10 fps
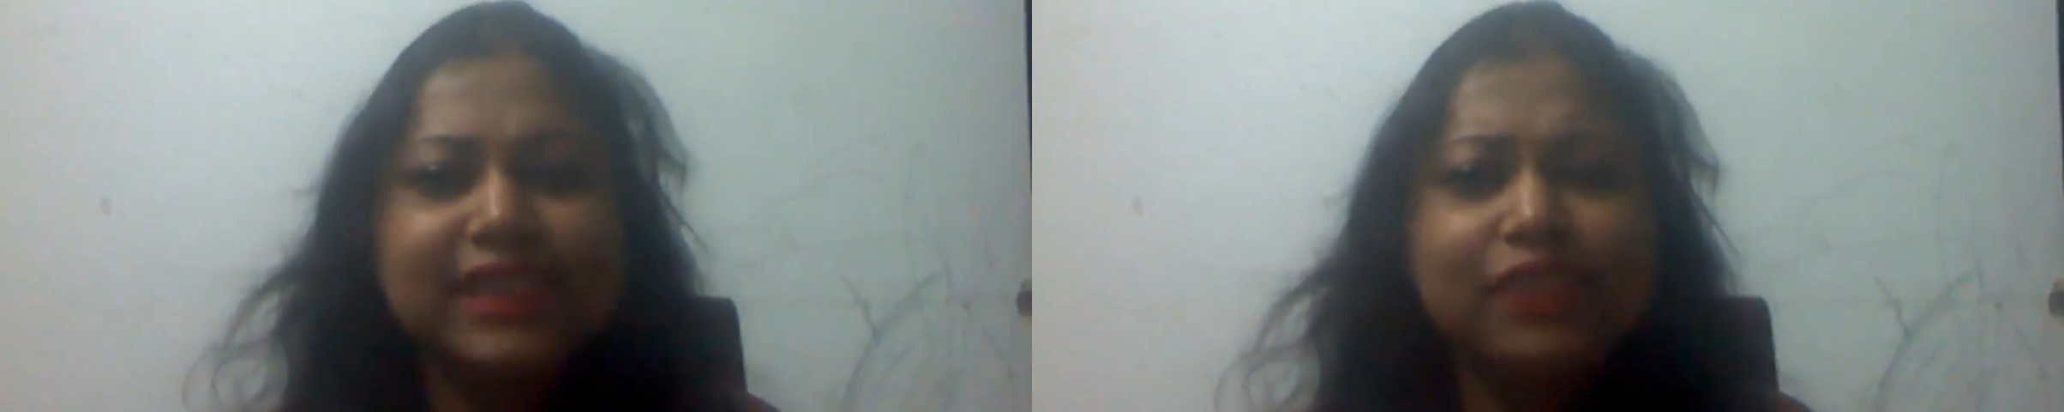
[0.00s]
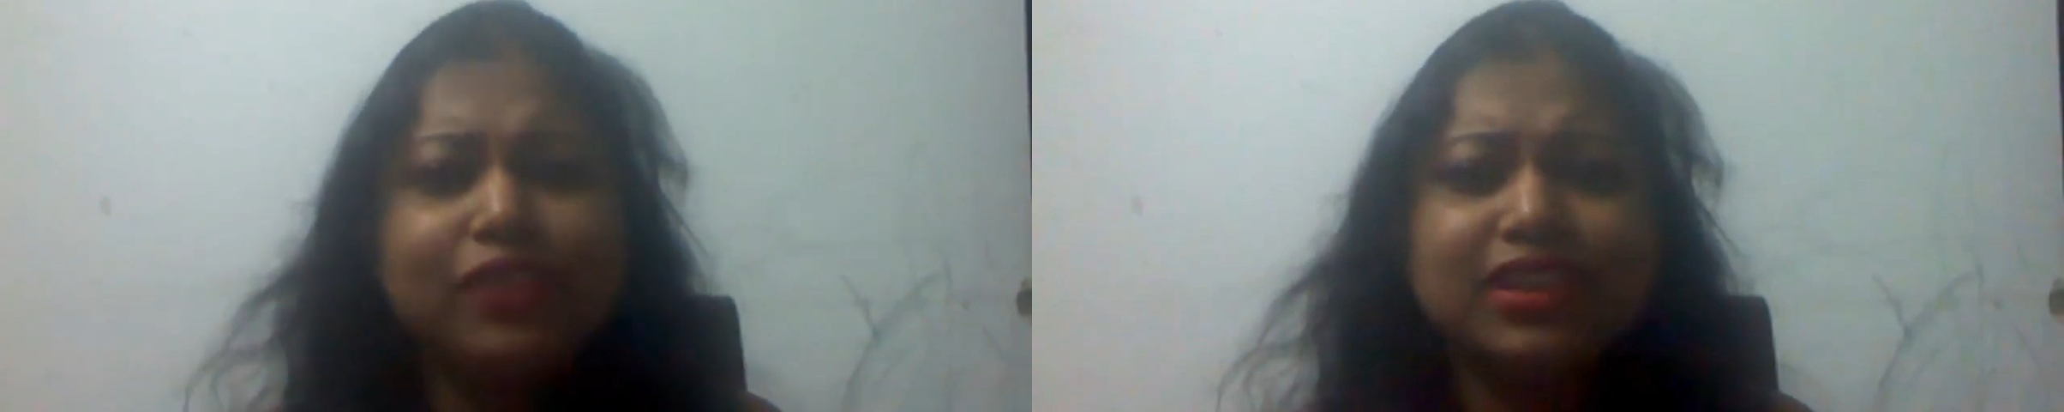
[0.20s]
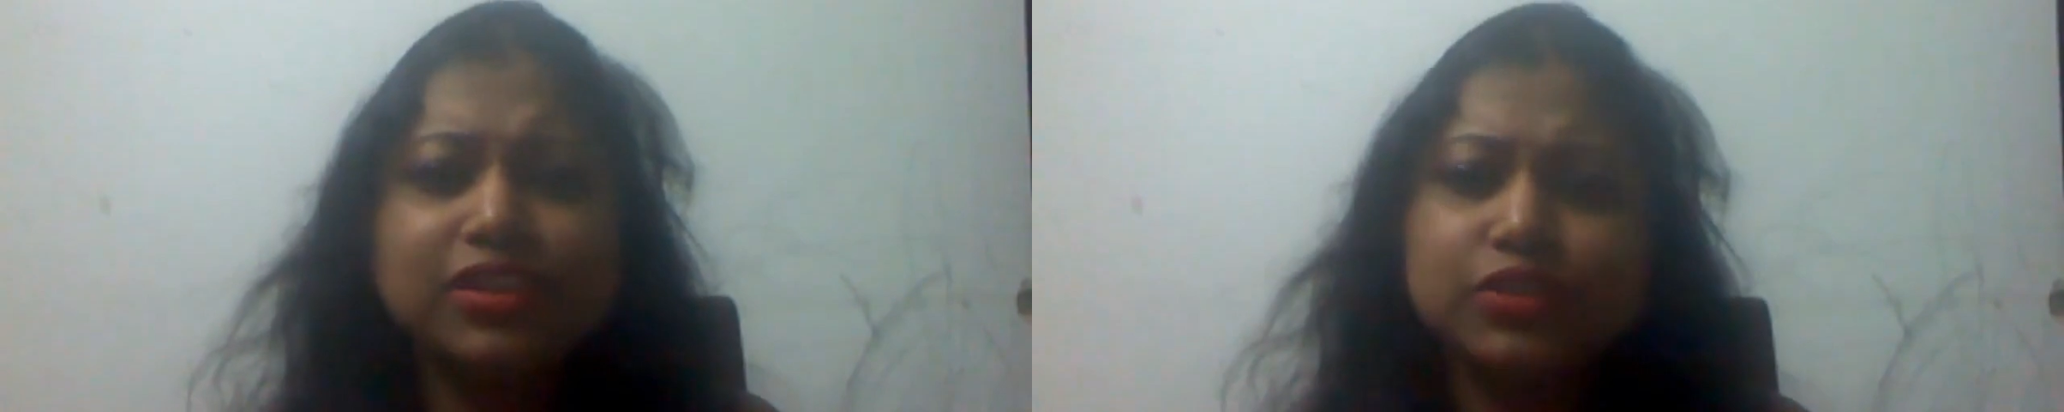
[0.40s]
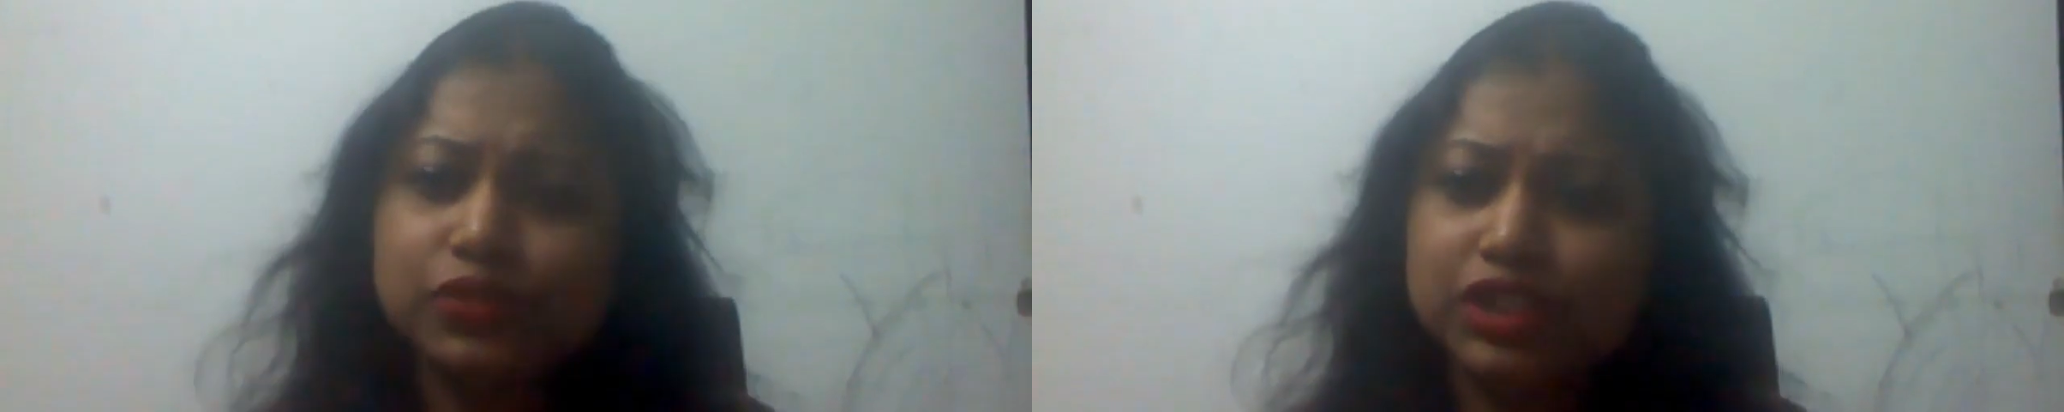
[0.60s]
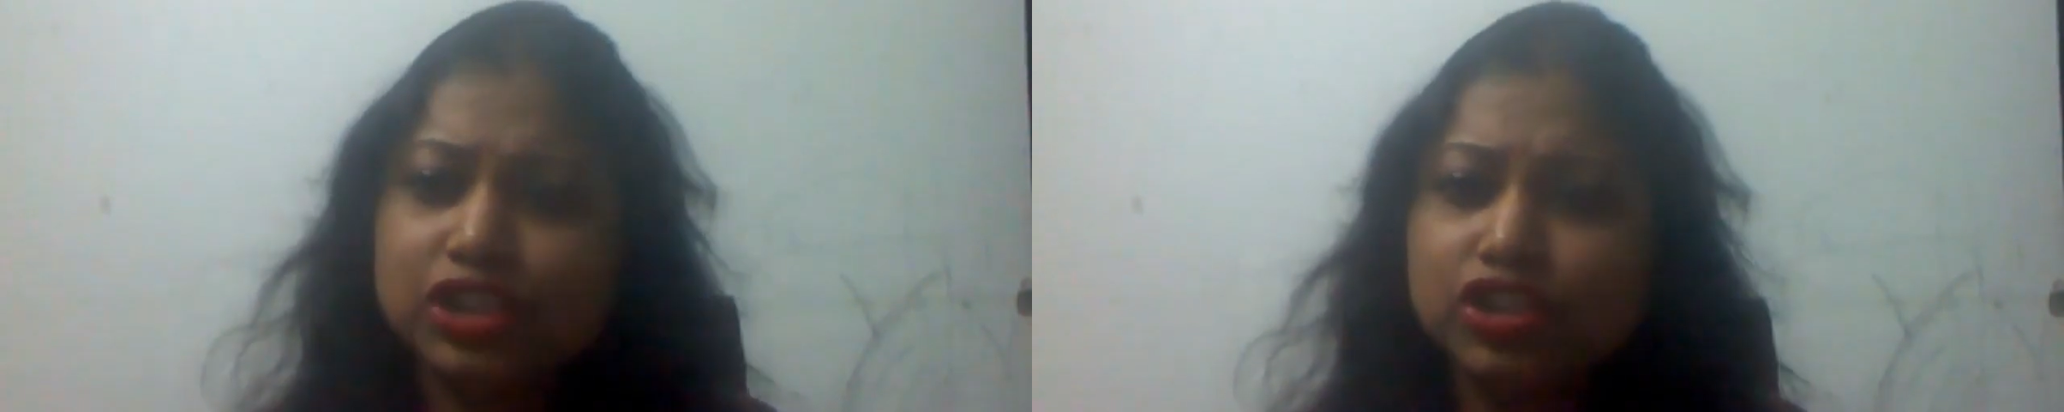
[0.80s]
several years
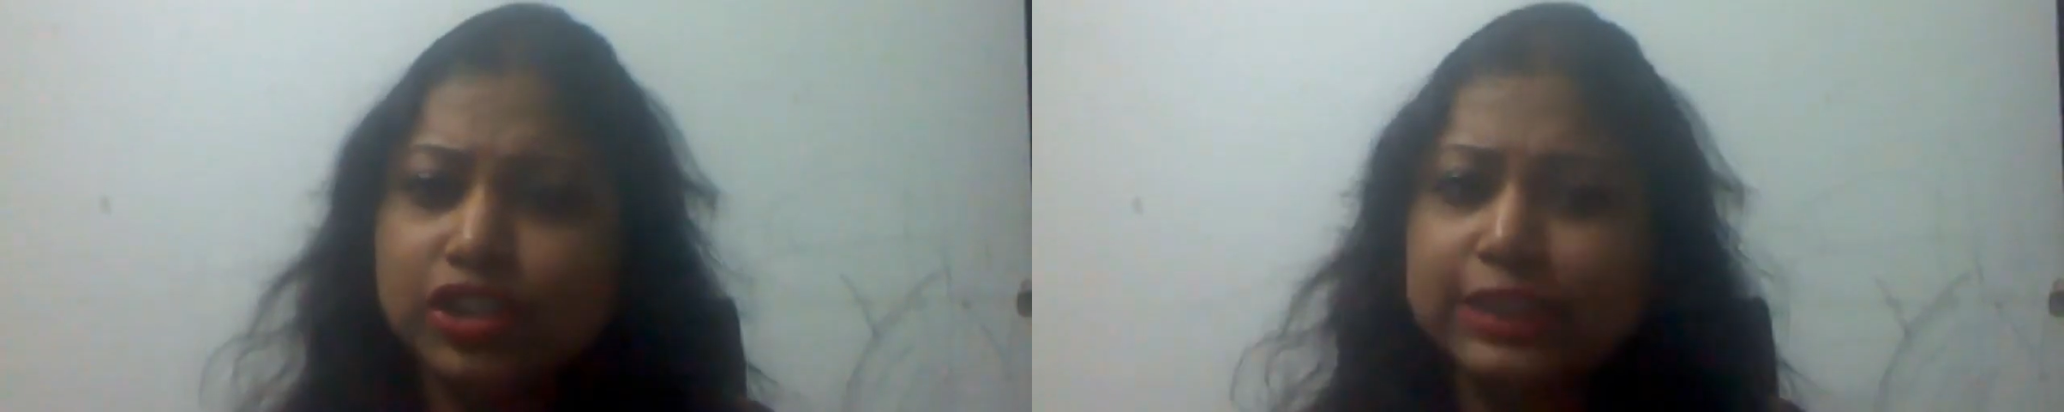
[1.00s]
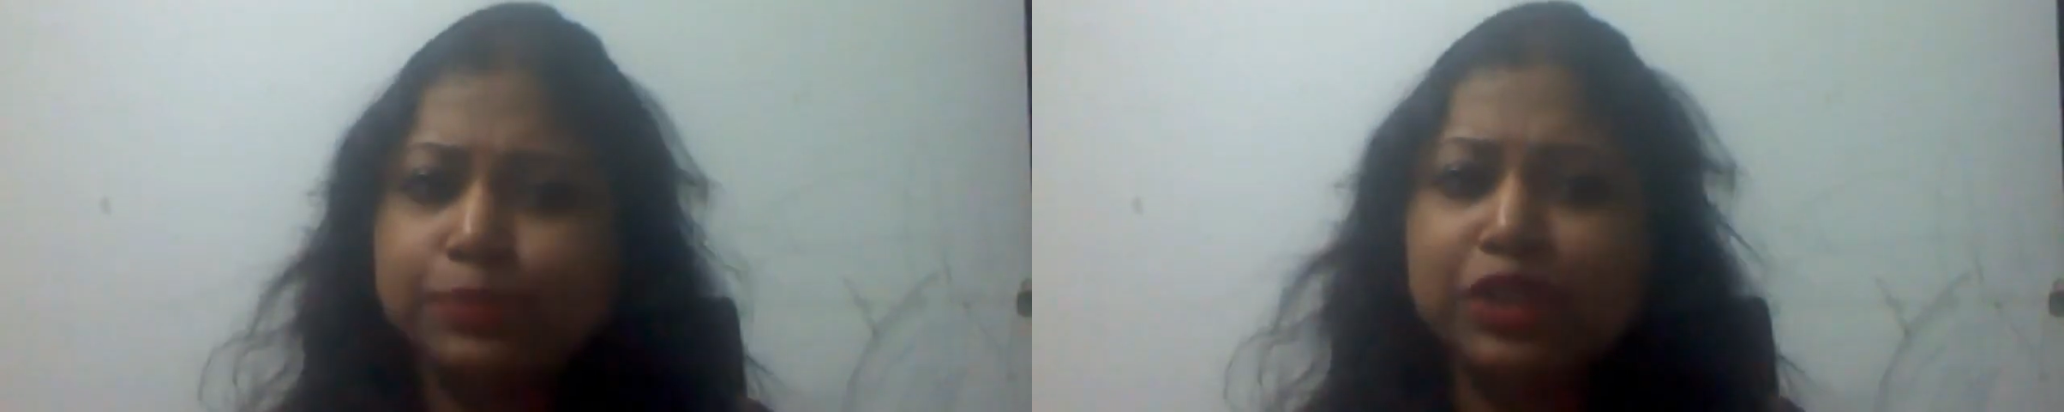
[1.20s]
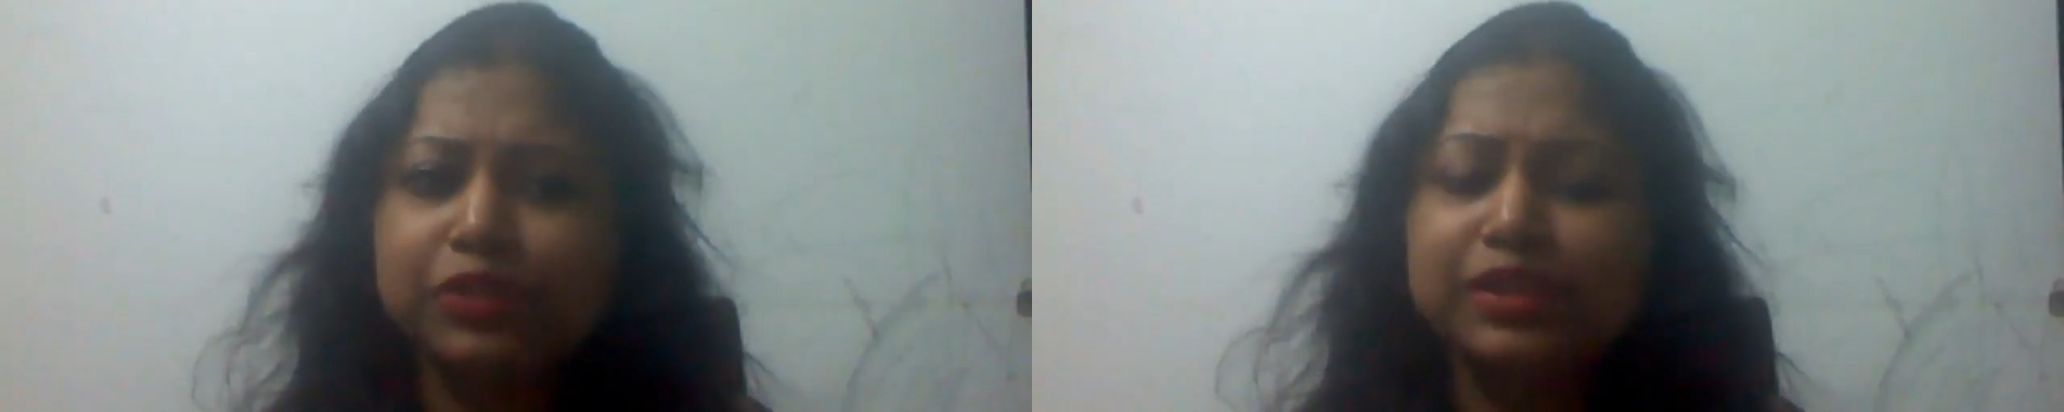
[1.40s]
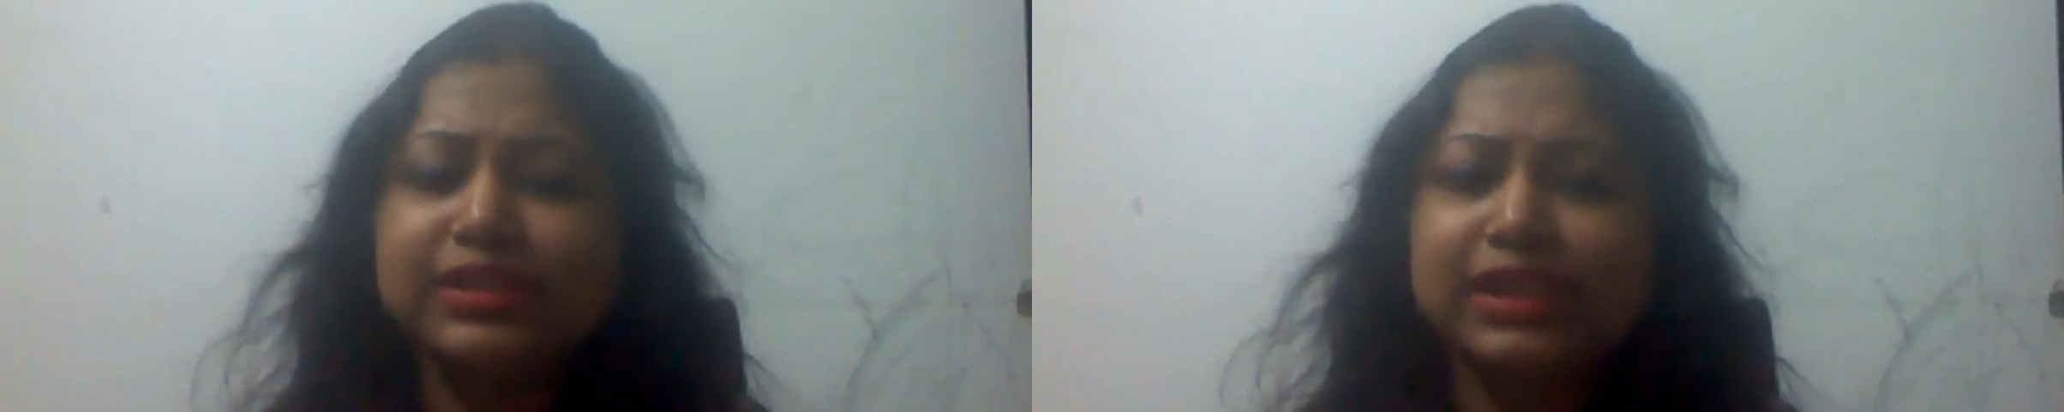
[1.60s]
of teaching experience